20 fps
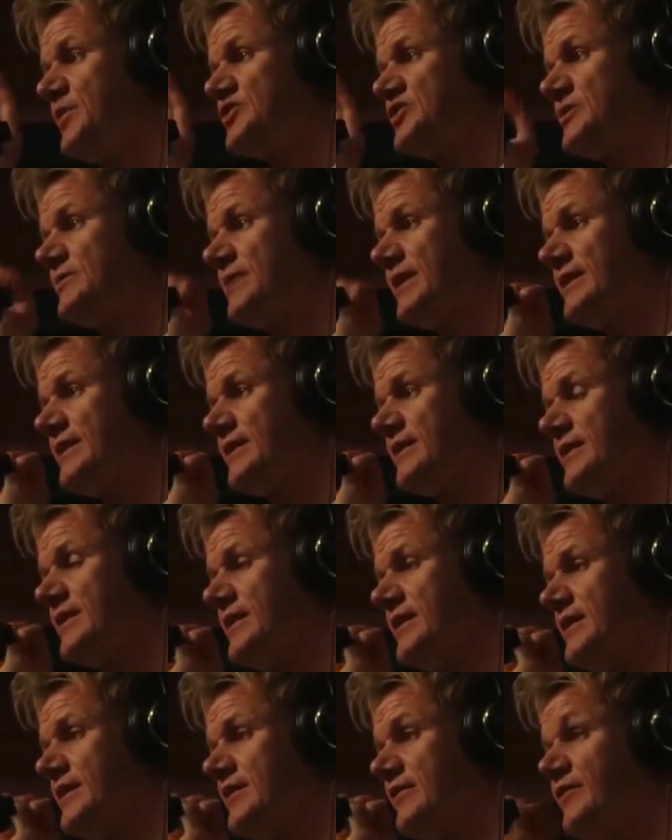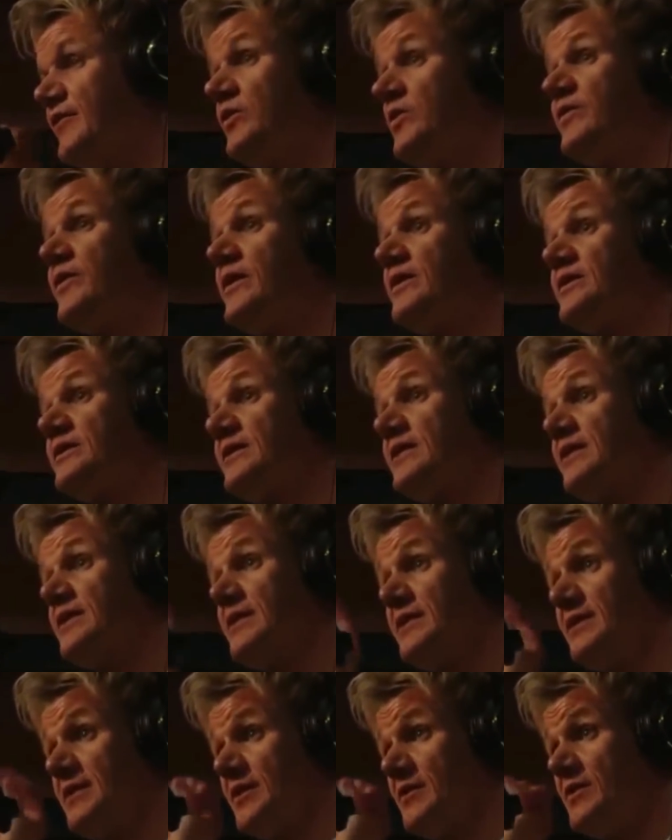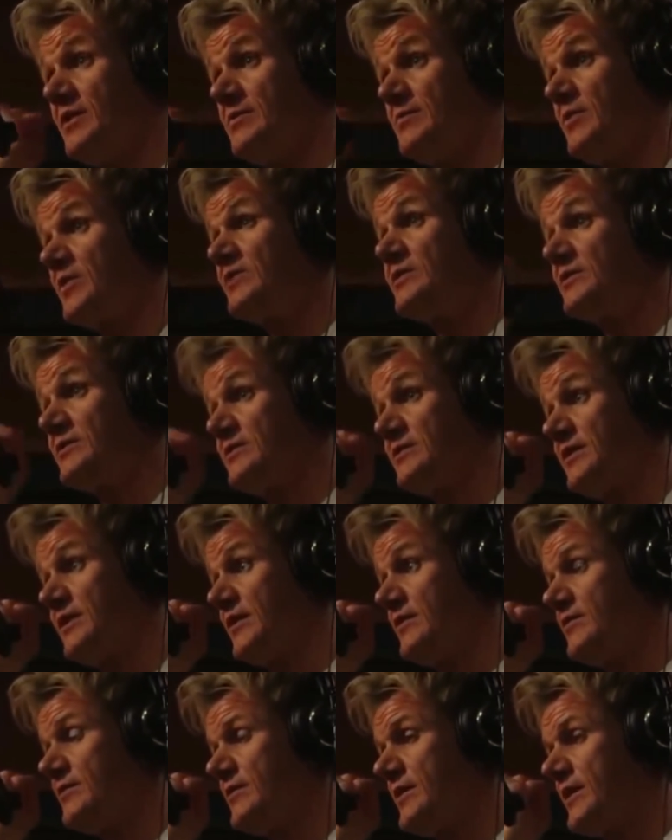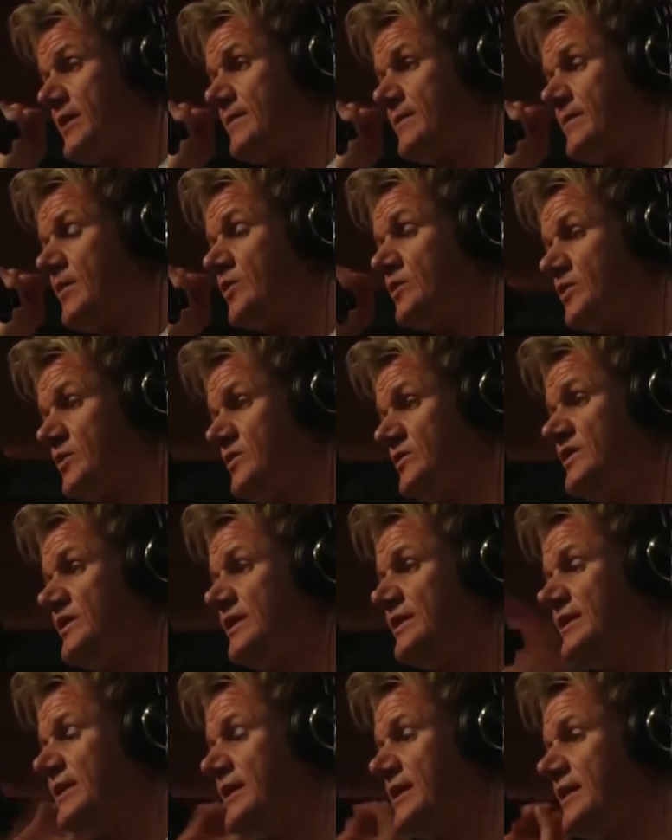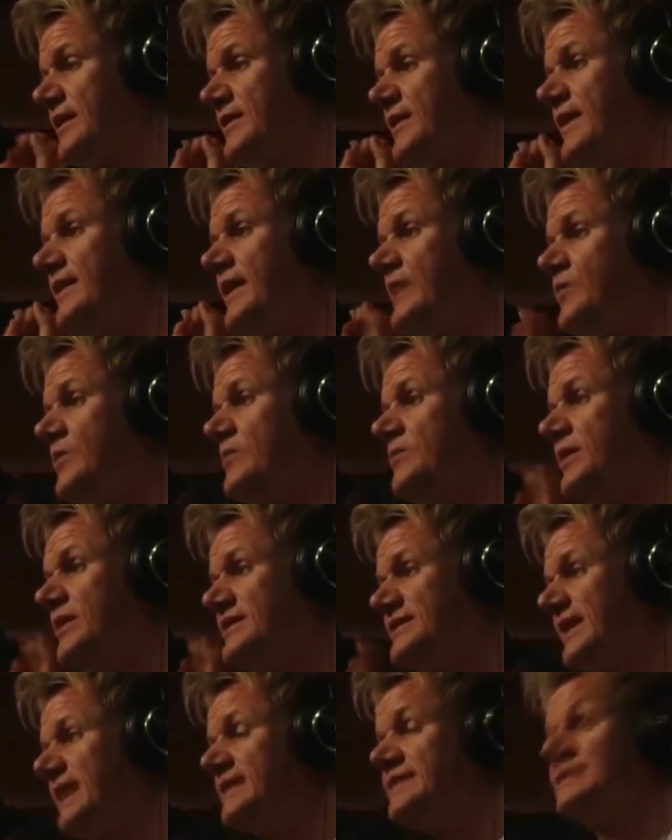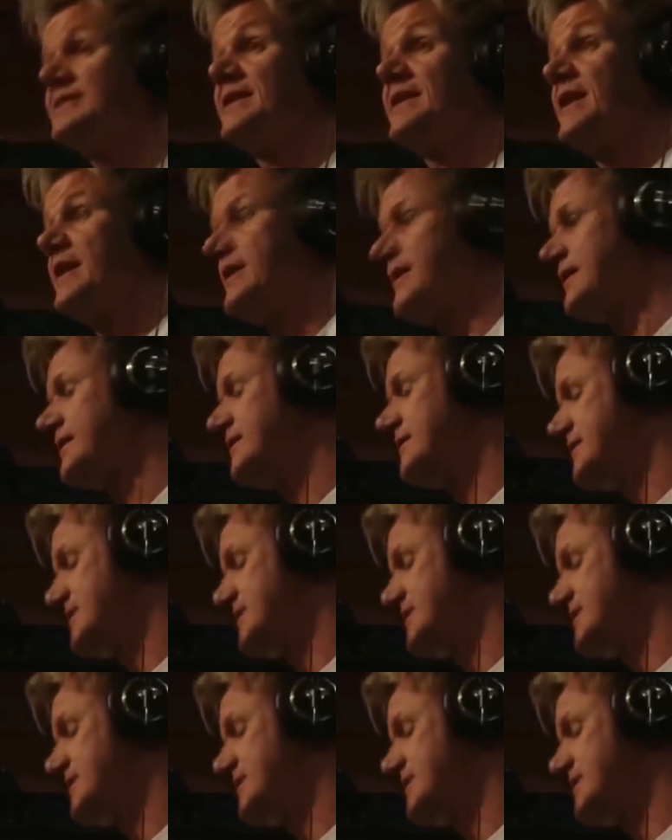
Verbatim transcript: pushing them at the forefront, in modern, haute cuisine, then they wouldn't be as talented as they are.